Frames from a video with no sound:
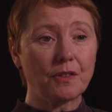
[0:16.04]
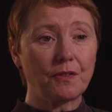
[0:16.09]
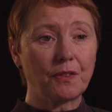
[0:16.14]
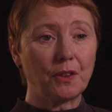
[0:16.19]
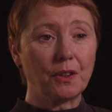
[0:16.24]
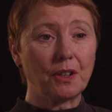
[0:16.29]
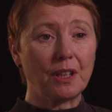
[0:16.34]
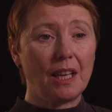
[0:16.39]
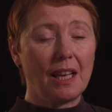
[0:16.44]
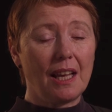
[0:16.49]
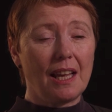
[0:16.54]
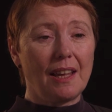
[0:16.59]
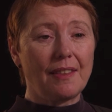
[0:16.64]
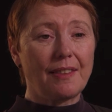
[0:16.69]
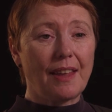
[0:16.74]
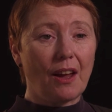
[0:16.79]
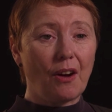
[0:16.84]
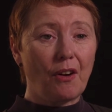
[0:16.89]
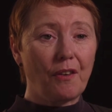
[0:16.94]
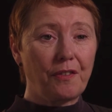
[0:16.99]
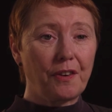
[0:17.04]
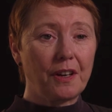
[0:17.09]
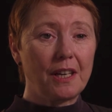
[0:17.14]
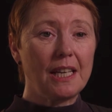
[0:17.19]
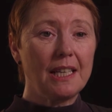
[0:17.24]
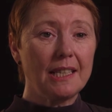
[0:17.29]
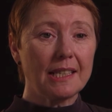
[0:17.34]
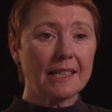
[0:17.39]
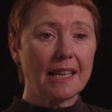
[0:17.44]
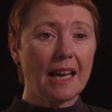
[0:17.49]
useful. They offer an
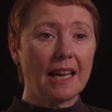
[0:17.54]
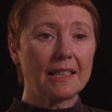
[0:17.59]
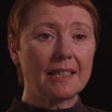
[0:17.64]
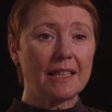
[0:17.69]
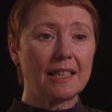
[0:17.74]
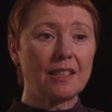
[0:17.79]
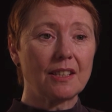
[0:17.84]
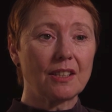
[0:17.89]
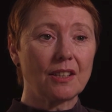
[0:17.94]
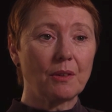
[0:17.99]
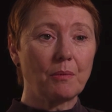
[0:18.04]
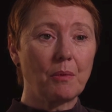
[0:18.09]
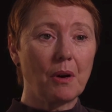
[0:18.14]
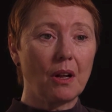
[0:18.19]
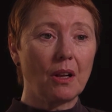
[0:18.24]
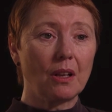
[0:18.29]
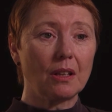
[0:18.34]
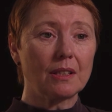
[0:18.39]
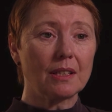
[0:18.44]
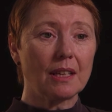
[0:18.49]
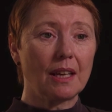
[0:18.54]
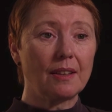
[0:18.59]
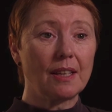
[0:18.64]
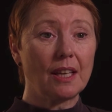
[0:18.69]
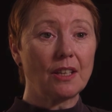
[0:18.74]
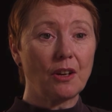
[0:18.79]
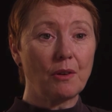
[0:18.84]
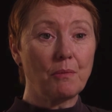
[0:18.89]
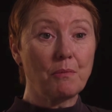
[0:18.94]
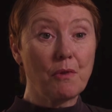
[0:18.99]
insight into the world and
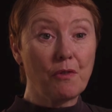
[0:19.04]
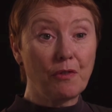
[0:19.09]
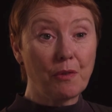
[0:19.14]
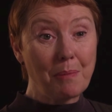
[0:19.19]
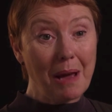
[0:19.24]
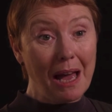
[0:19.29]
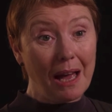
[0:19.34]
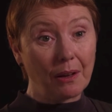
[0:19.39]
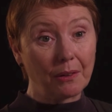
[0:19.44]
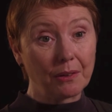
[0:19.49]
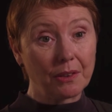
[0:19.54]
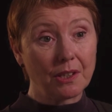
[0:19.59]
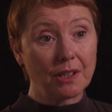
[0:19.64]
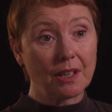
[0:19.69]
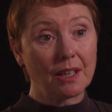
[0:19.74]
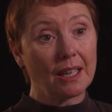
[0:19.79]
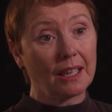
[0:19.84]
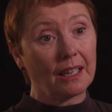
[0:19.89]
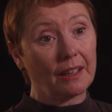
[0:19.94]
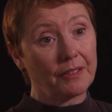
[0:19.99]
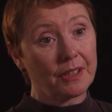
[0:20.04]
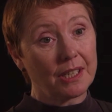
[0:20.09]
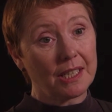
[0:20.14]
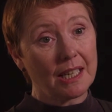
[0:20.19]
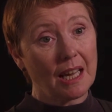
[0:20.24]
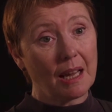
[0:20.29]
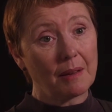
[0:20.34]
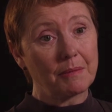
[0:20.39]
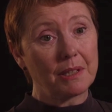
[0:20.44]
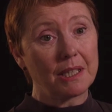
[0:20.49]
they don't move about, so they give us
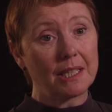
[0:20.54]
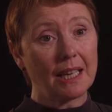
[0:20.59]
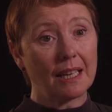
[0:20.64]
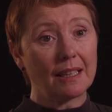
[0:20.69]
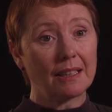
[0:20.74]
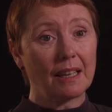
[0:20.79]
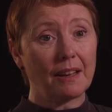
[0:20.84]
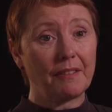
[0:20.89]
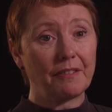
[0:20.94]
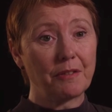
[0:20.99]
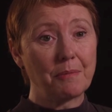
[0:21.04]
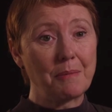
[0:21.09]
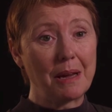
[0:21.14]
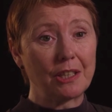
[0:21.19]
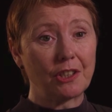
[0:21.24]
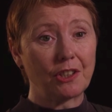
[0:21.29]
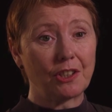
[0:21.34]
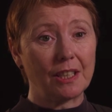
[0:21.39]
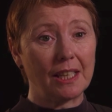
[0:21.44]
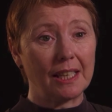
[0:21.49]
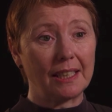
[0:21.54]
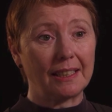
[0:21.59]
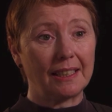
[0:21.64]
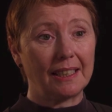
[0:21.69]
time to take the information